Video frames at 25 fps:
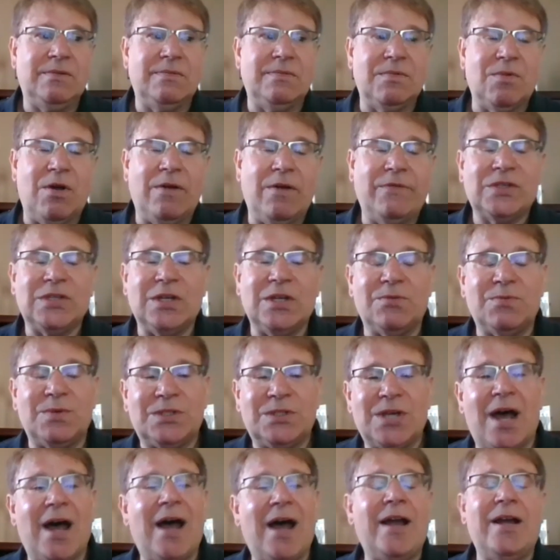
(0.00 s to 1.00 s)
all of a sudden
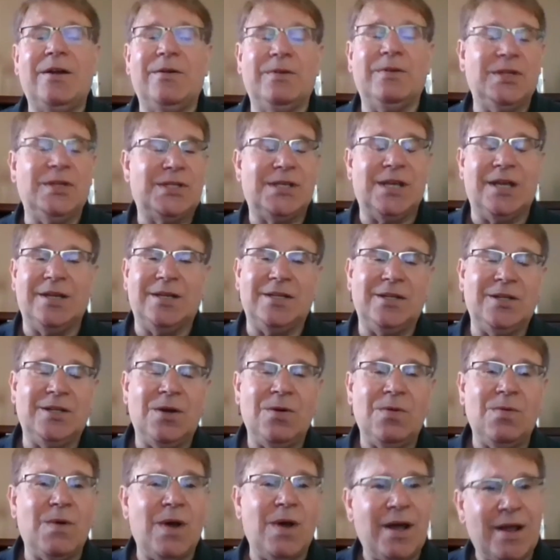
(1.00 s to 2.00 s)
retire and said, you
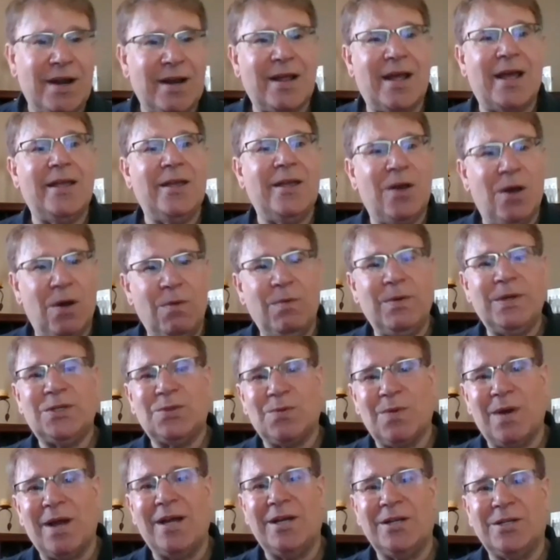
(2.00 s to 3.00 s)
know what, I
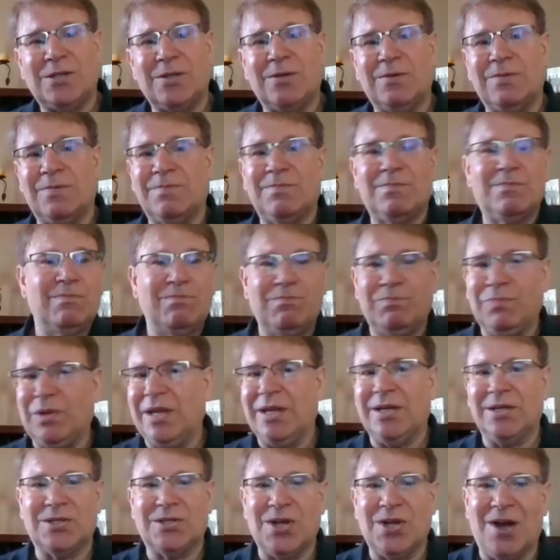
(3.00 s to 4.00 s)
always wanted to
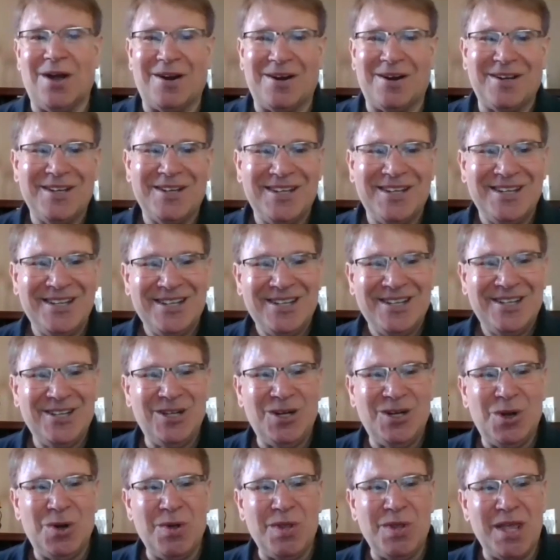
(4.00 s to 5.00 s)
play guitar,
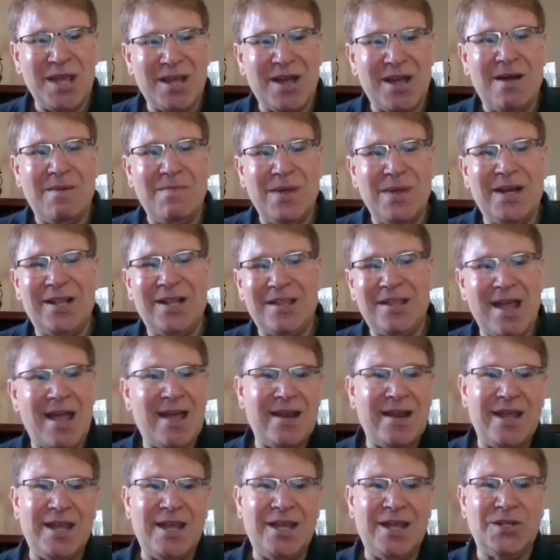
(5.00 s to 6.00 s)
you know, and they come in at
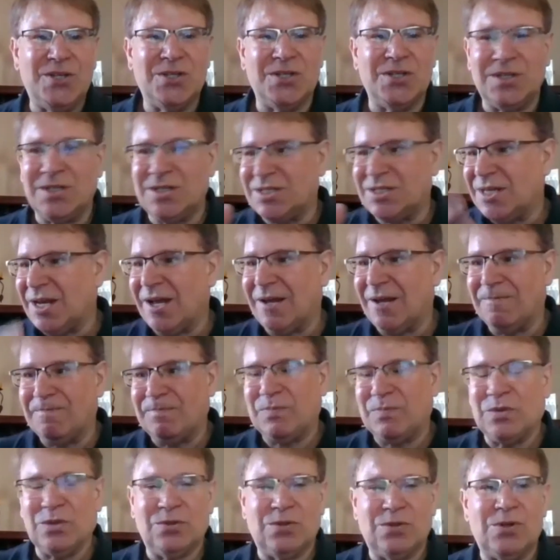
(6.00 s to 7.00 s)
that age and start
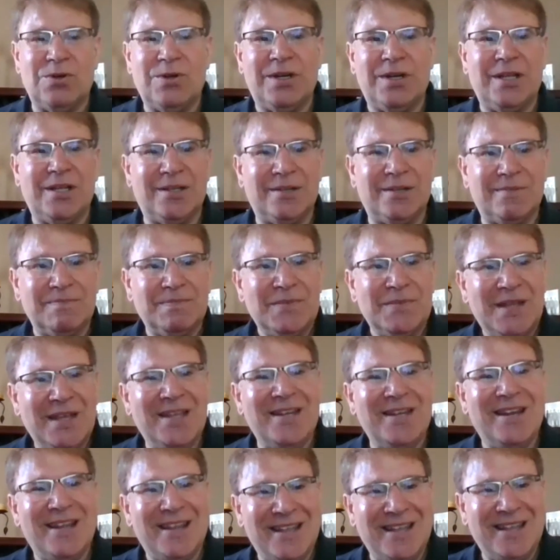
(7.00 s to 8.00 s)
learning
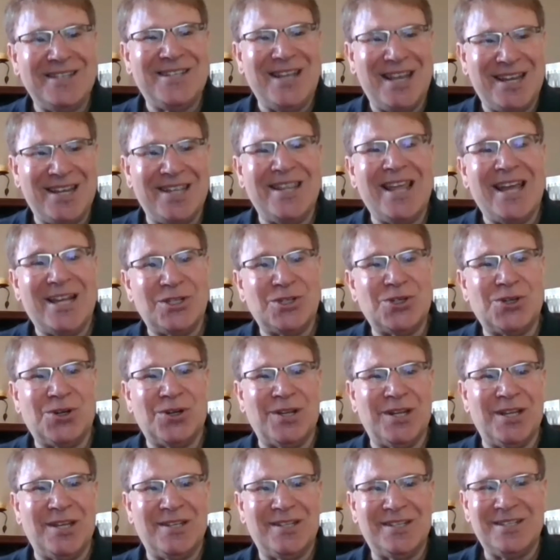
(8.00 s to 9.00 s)
and, and taking that
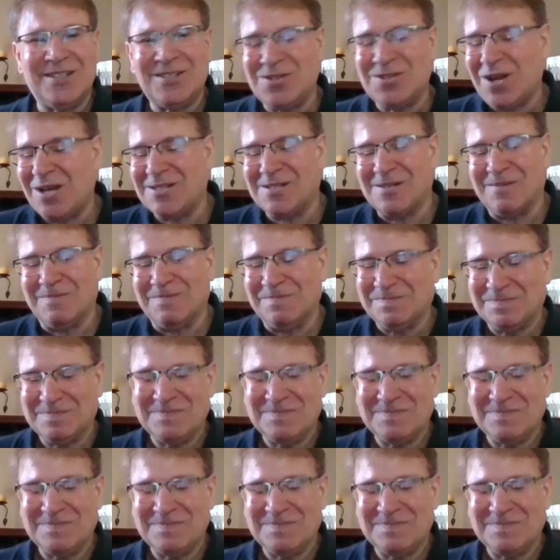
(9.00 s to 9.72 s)
journey. It's awesome.